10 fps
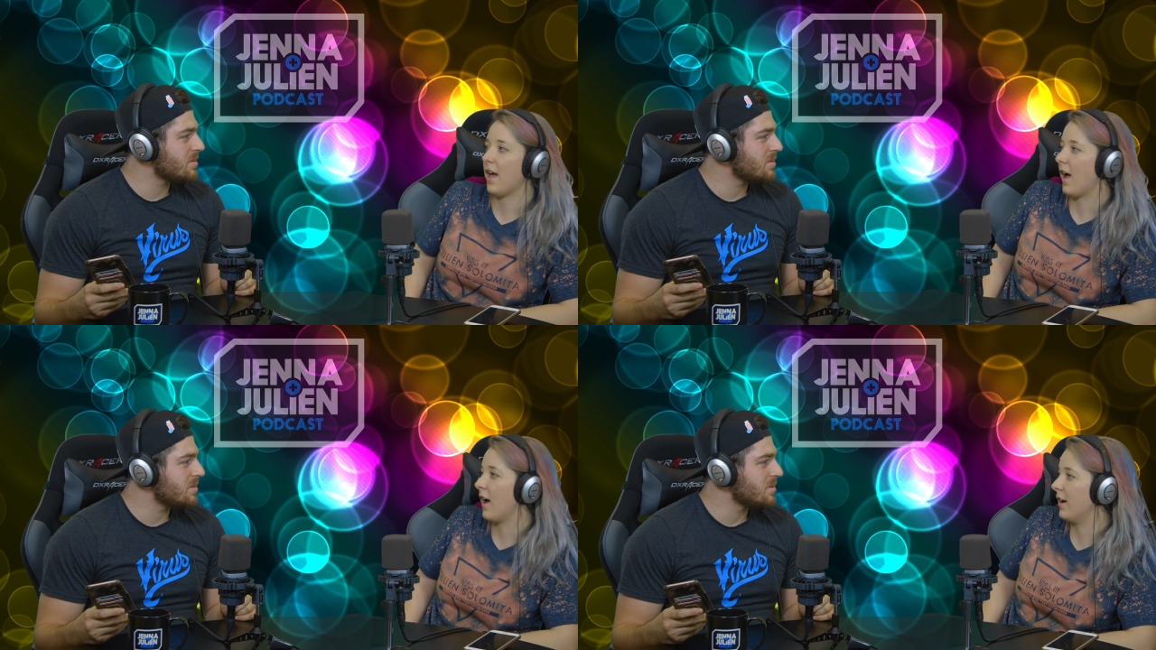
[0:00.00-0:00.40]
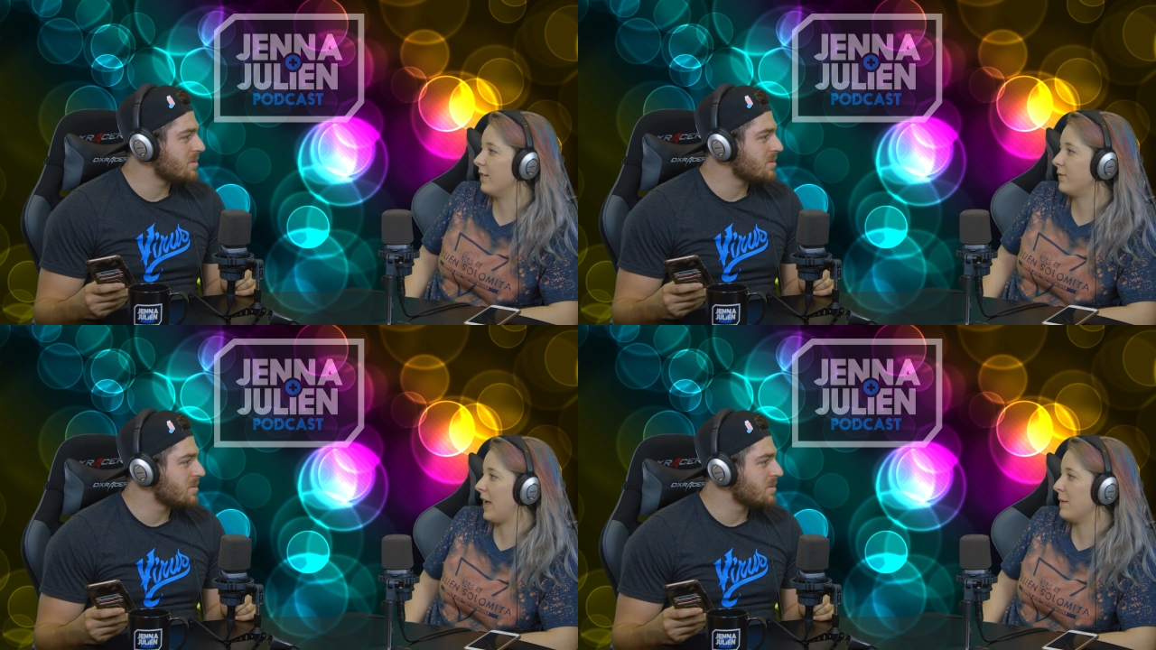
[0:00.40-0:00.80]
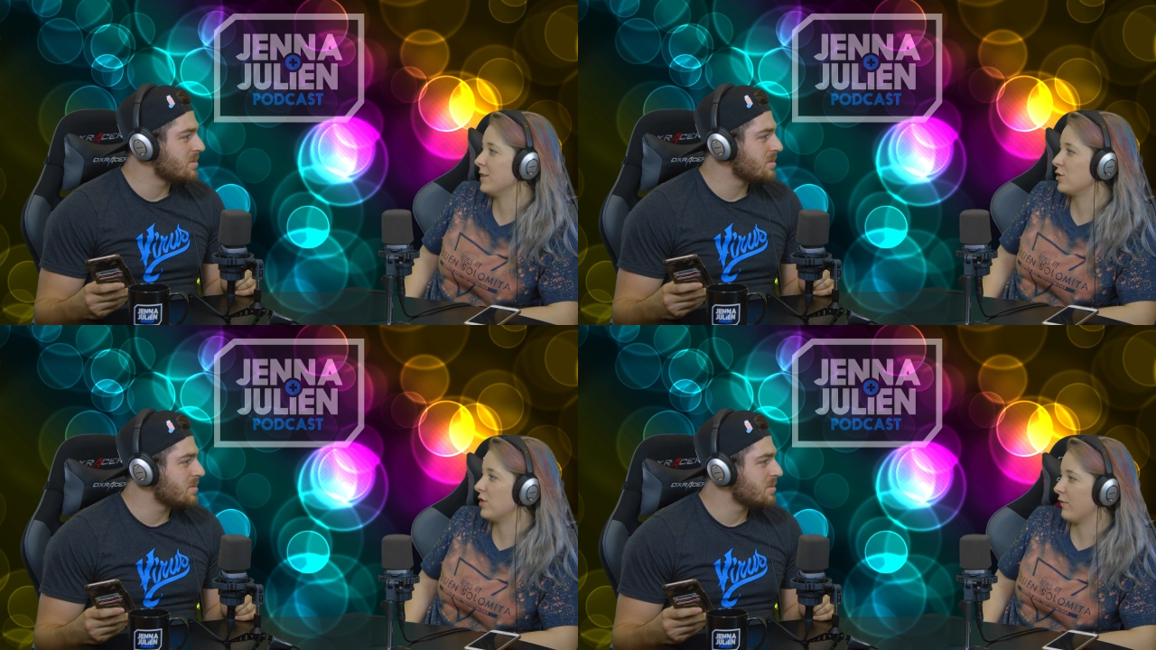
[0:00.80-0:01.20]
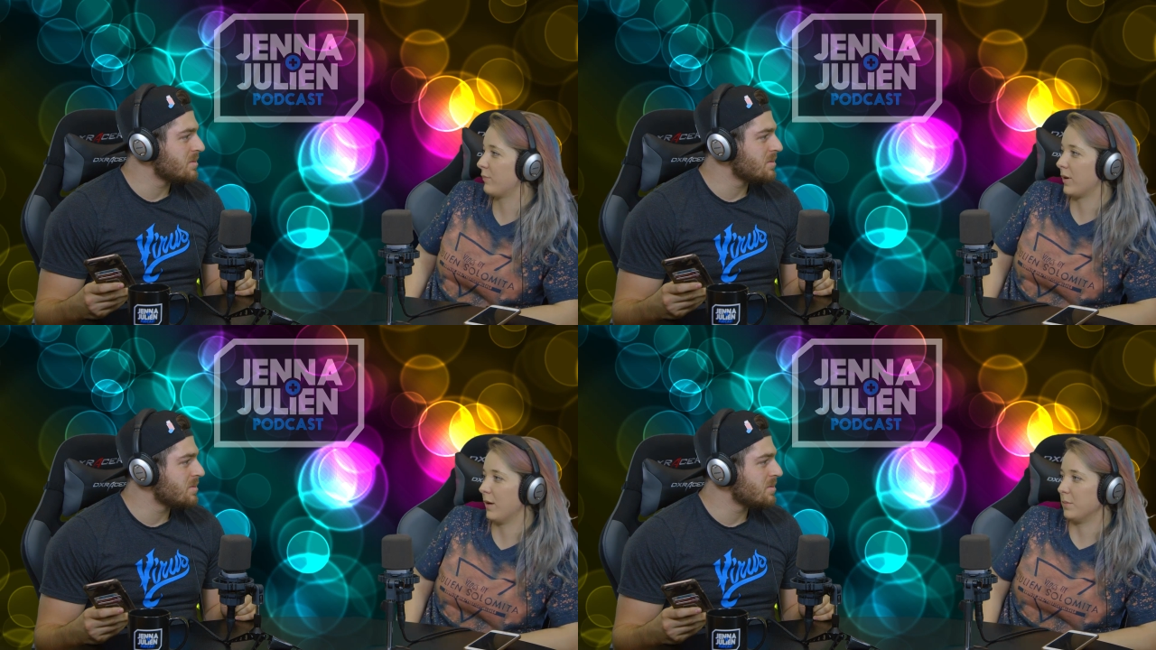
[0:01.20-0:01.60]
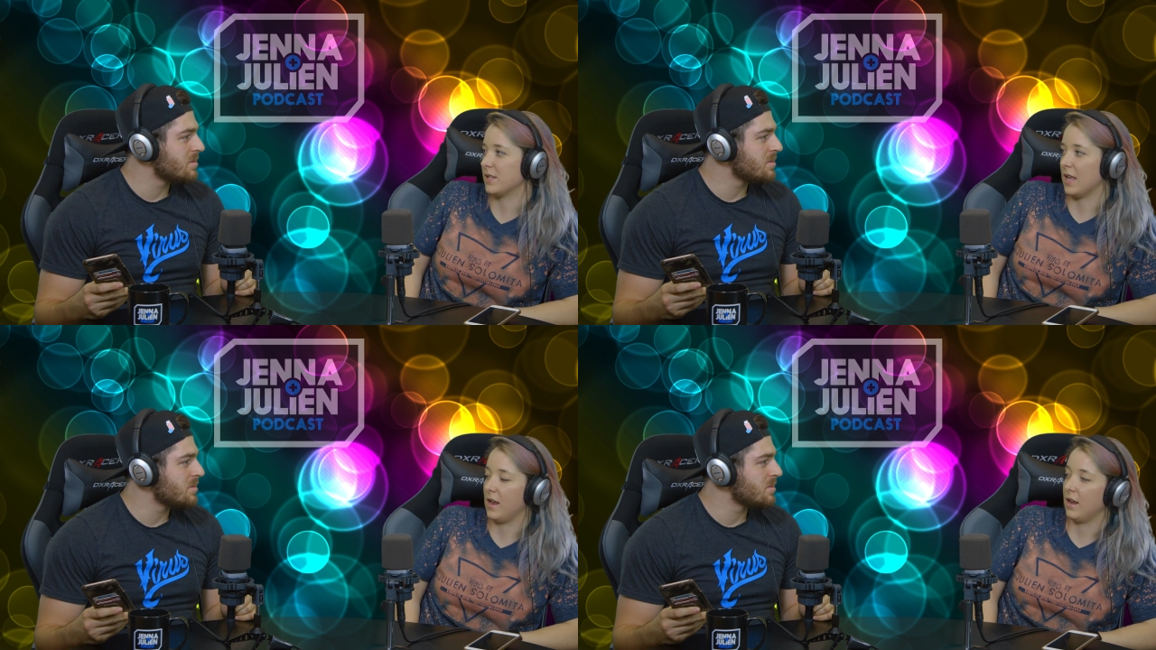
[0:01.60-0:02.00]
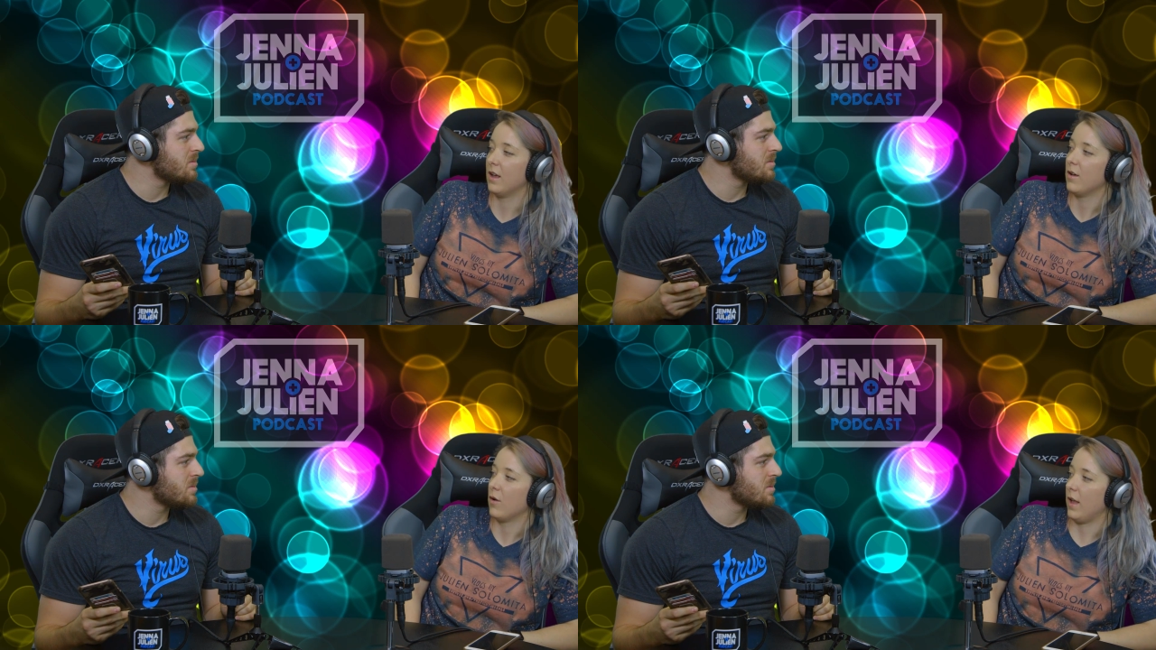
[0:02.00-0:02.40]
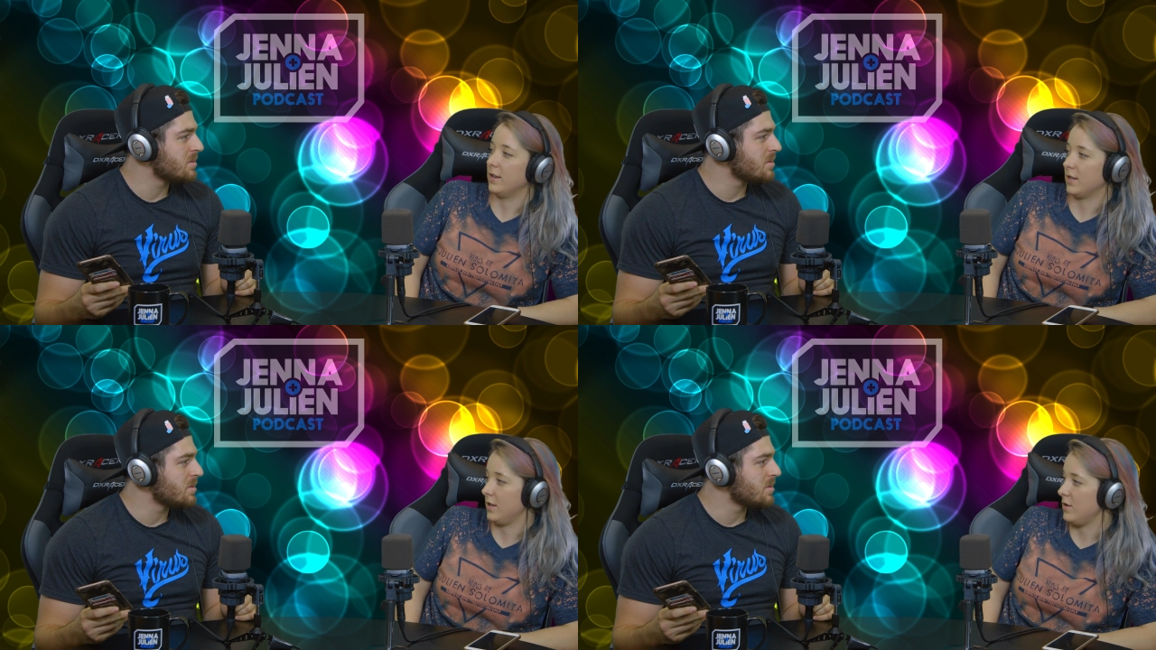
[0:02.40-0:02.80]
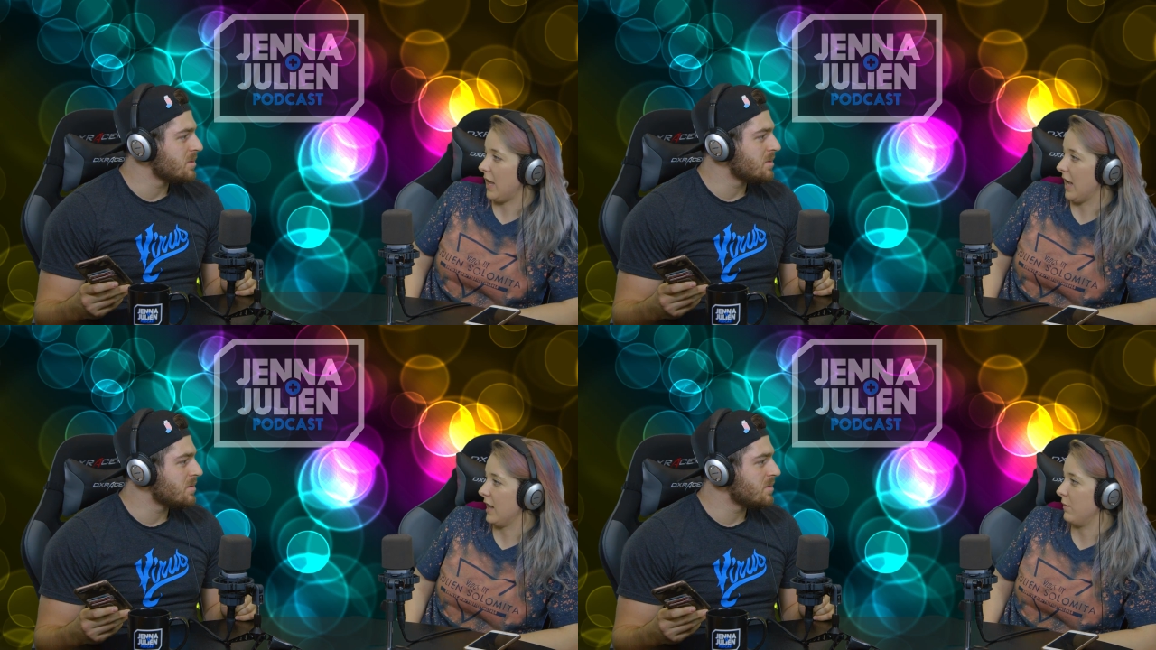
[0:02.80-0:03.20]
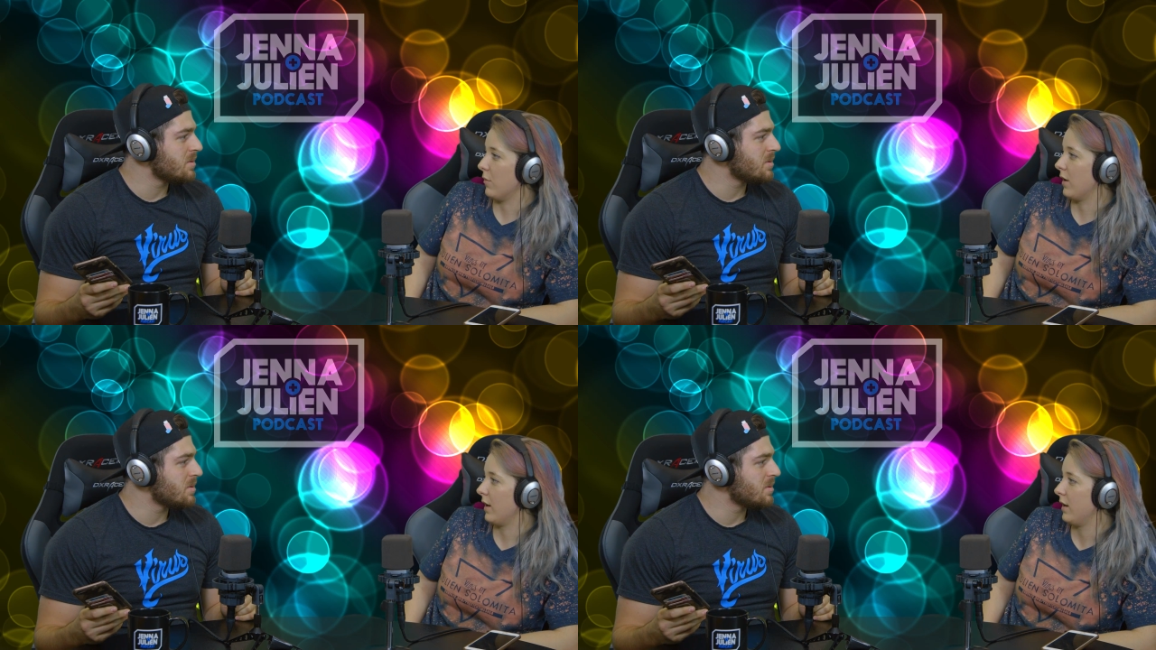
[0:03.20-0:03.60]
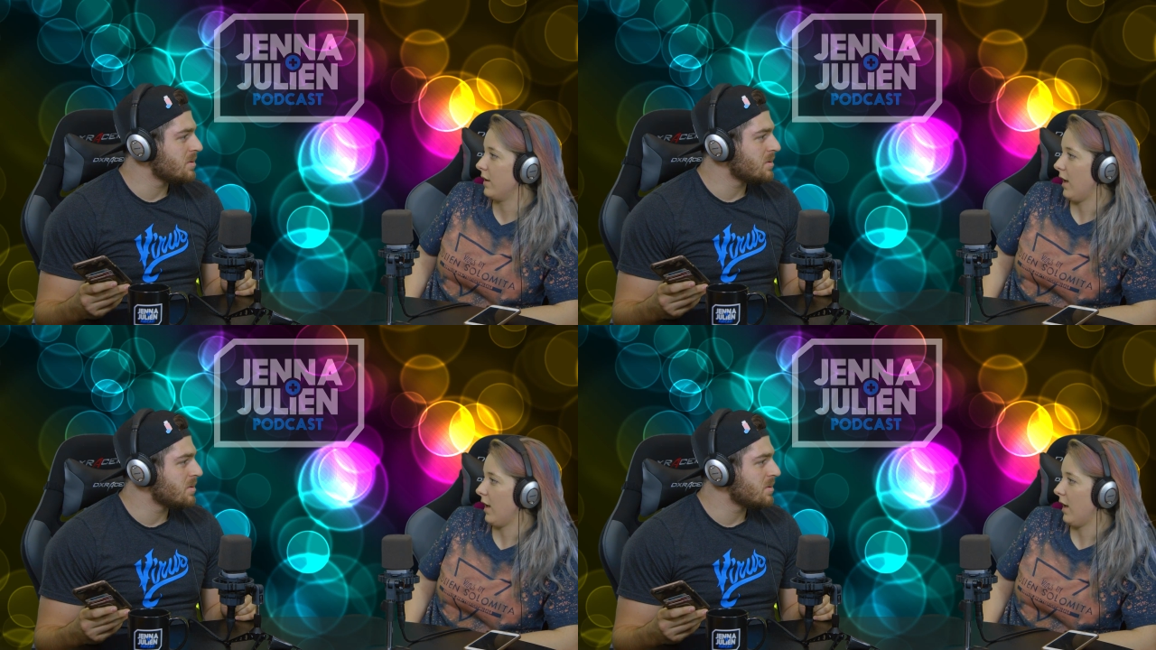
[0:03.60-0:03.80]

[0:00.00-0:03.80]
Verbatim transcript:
Speaker 1: a famous Jeff Probst thing until you can't anymore,